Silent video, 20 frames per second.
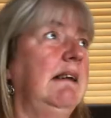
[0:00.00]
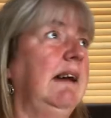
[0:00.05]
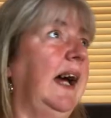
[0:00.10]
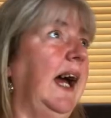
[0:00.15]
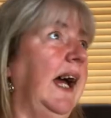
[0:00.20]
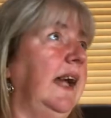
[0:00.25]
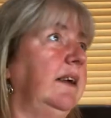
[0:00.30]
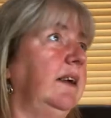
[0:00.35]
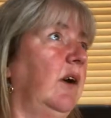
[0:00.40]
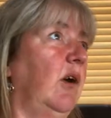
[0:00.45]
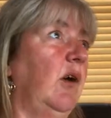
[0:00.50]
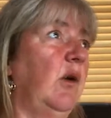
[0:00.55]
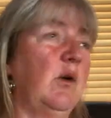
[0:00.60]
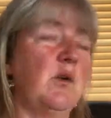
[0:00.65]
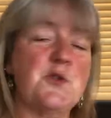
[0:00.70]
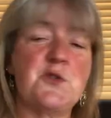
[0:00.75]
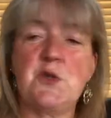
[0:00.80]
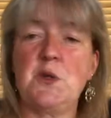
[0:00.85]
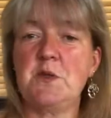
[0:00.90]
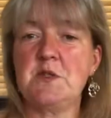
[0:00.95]
and all
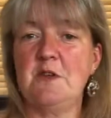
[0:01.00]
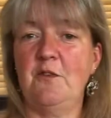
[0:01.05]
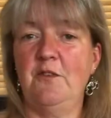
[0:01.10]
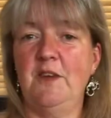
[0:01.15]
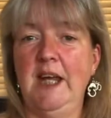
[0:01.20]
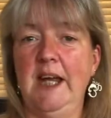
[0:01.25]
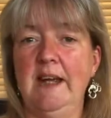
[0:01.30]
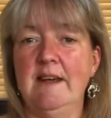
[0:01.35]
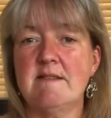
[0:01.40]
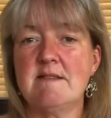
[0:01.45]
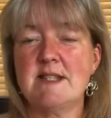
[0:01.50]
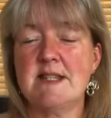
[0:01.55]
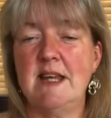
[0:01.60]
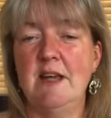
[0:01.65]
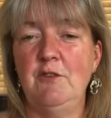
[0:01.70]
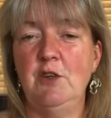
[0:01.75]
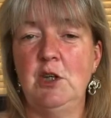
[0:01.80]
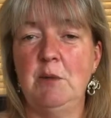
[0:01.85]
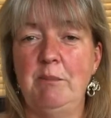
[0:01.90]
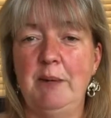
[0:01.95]
sorts of things, give
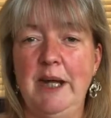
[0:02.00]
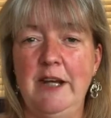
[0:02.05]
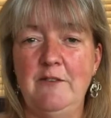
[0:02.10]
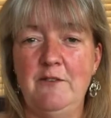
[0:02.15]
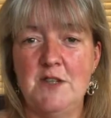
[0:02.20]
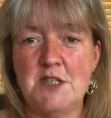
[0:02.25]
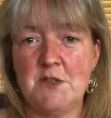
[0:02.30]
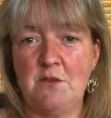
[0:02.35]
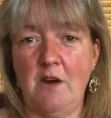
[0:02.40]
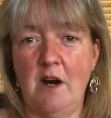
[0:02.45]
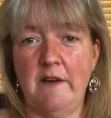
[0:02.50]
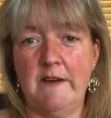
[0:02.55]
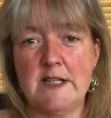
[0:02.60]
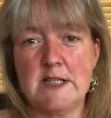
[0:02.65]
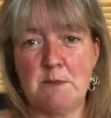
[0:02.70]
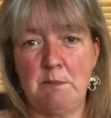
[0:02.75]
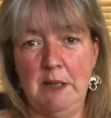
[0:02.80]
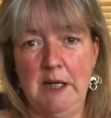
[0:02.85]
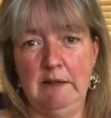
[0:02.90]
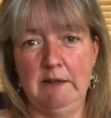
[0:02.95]
you the benefit of our
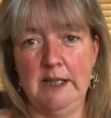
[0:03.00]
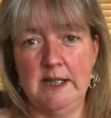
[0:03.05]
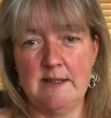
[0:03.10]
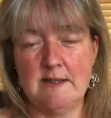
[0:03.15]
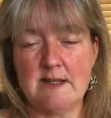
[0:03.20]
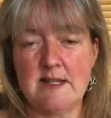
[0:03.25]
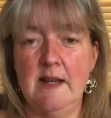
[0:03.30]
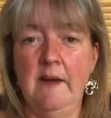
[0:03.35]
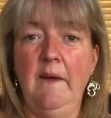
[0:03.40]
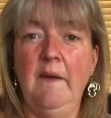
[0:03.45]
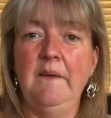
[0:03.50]
experience,